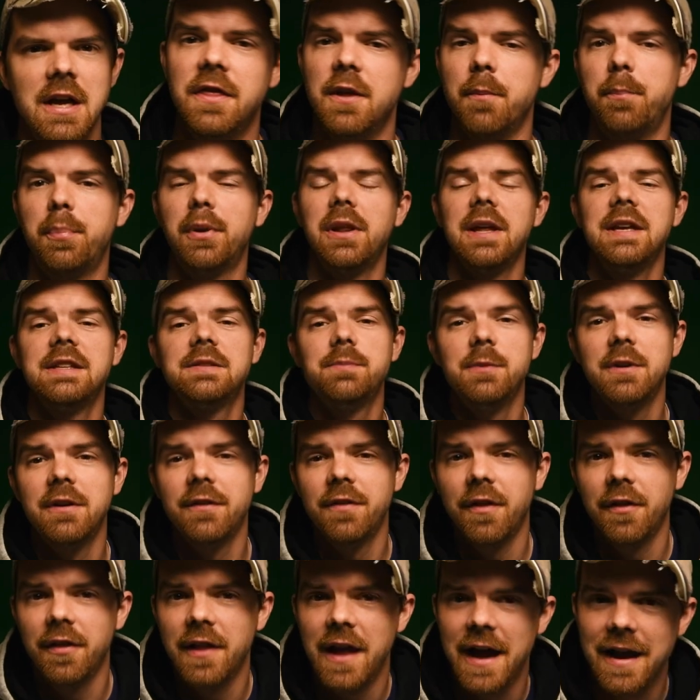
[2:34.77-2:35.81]
The placement
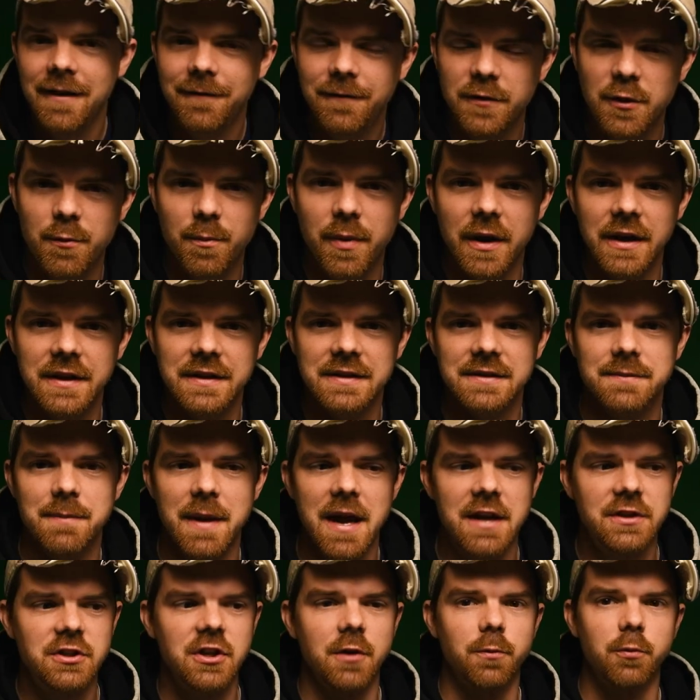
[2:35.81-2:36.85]
of the live view buttons
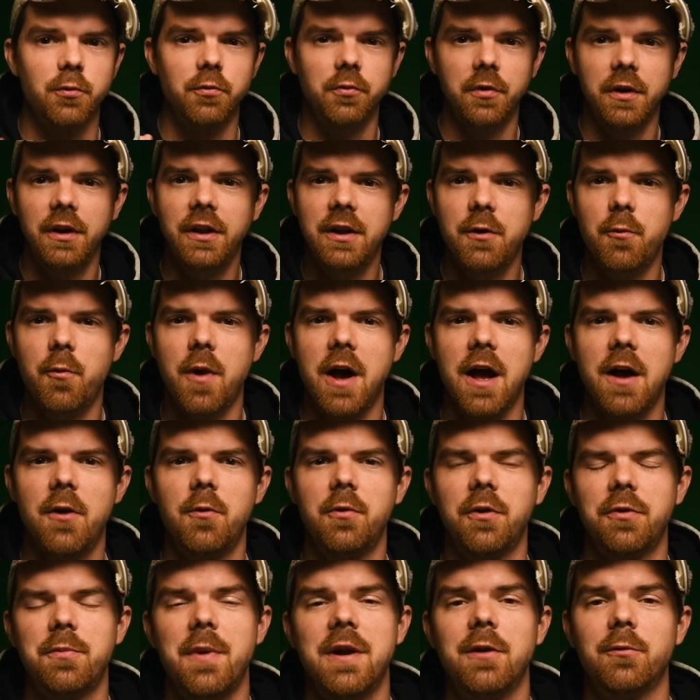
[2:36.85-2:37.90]
match up really well
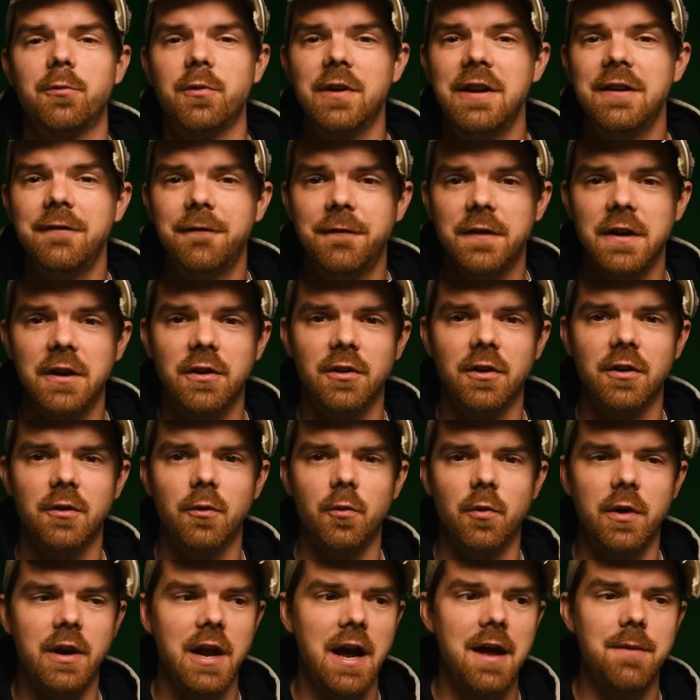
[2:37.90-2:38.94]
with my ring finger
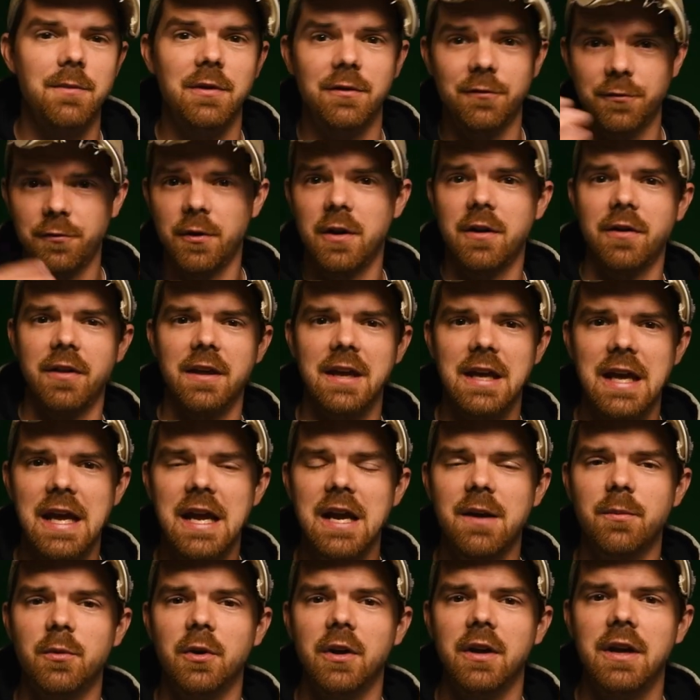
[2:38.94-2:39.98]
when I'm in front of the
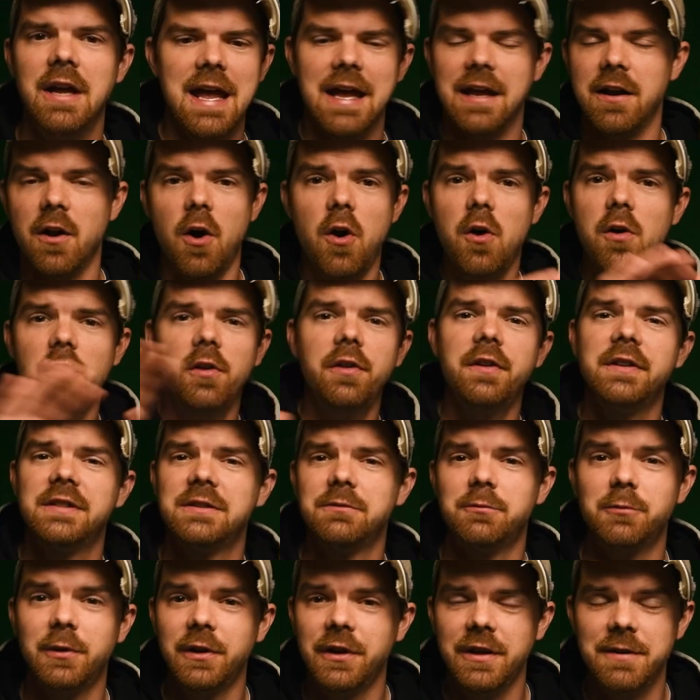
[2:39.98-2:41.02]
camera, and all
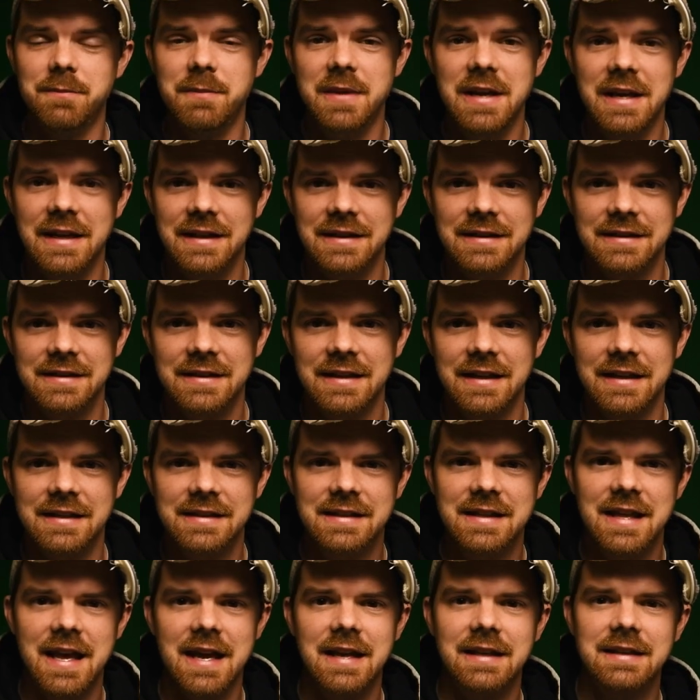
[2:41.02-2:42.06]
this really means
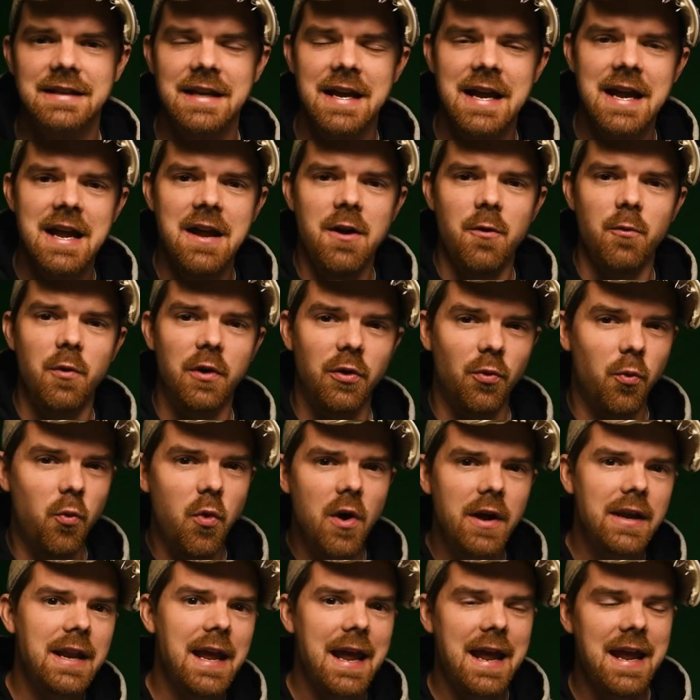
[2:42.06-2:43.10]
is that with
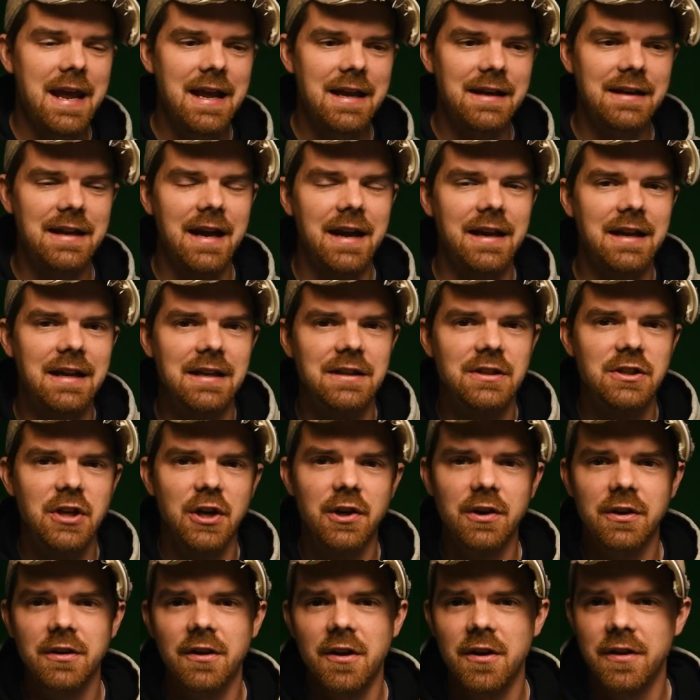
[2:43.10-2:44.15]
one hand I can
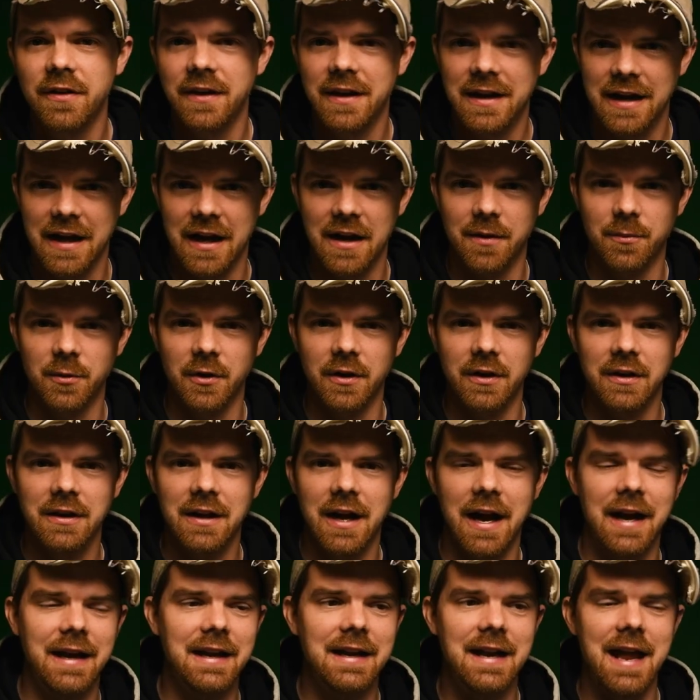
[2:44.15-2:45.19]
turn on the camera,
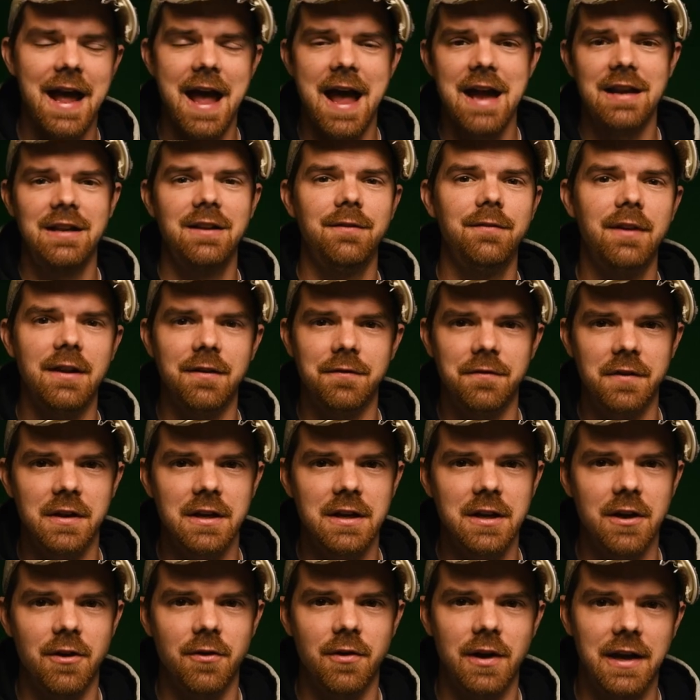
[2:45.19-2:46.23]
I can activate
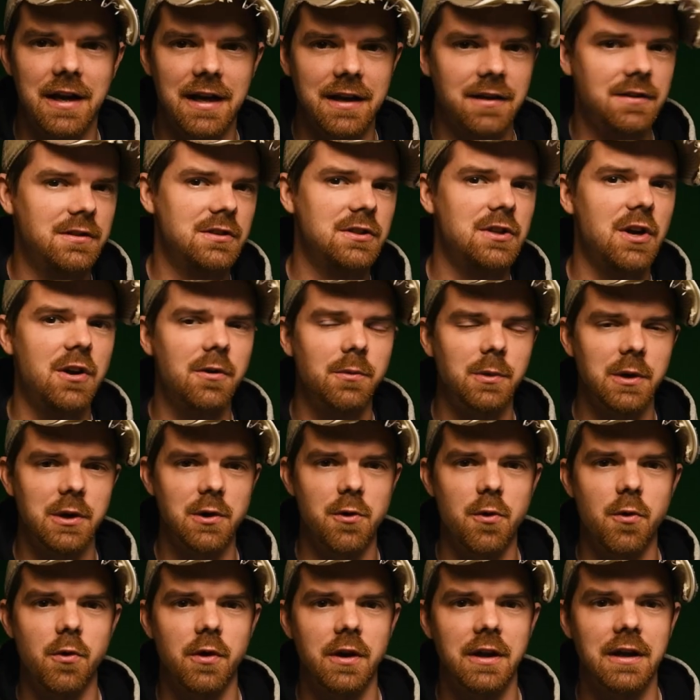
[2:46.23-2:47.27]
video, and I can start
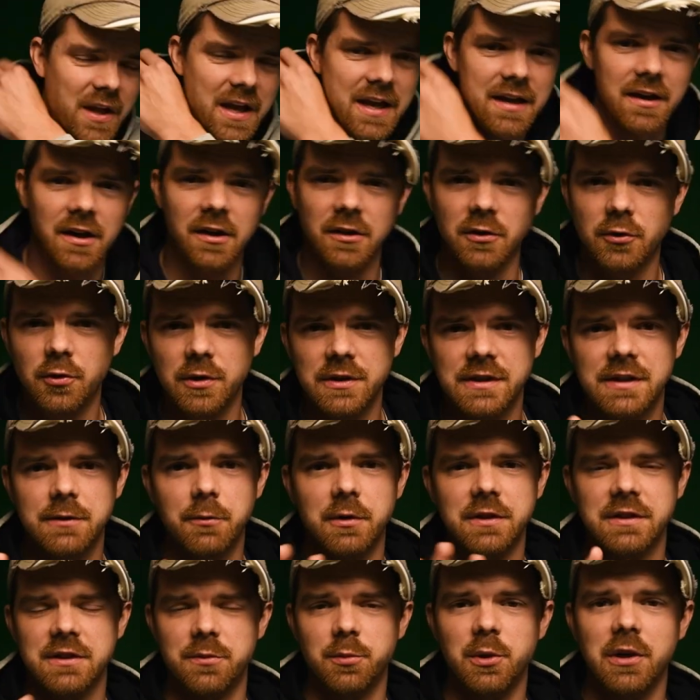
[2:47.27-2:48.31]
recording. Hang on, Quincy
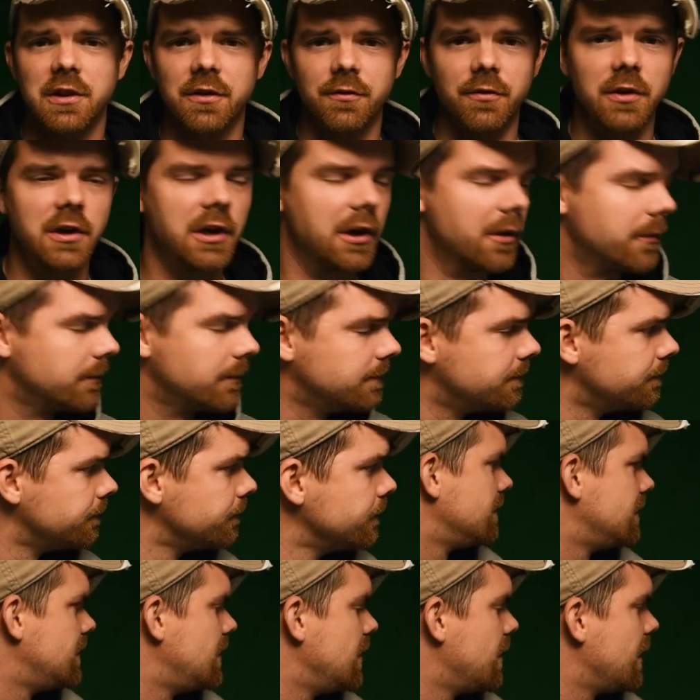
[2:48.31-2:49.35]
wants to be in the video. Do
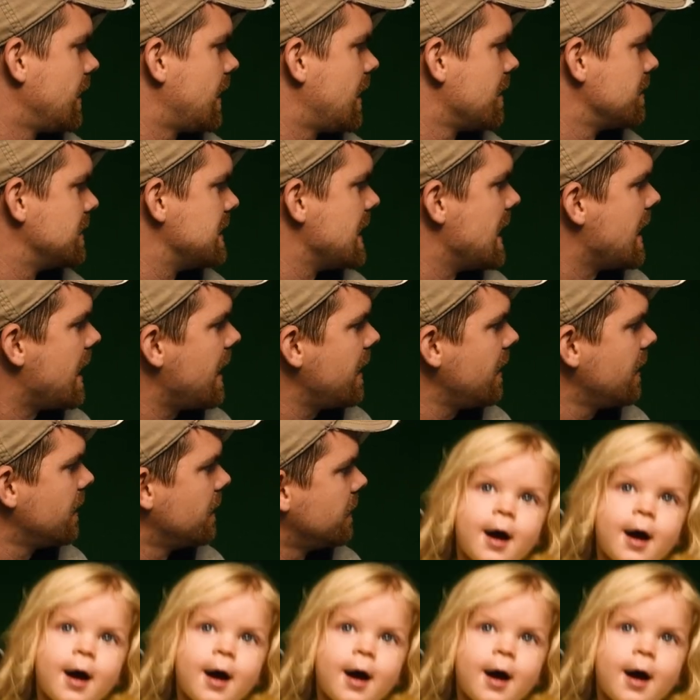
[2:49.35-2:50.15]
you want to come say hi?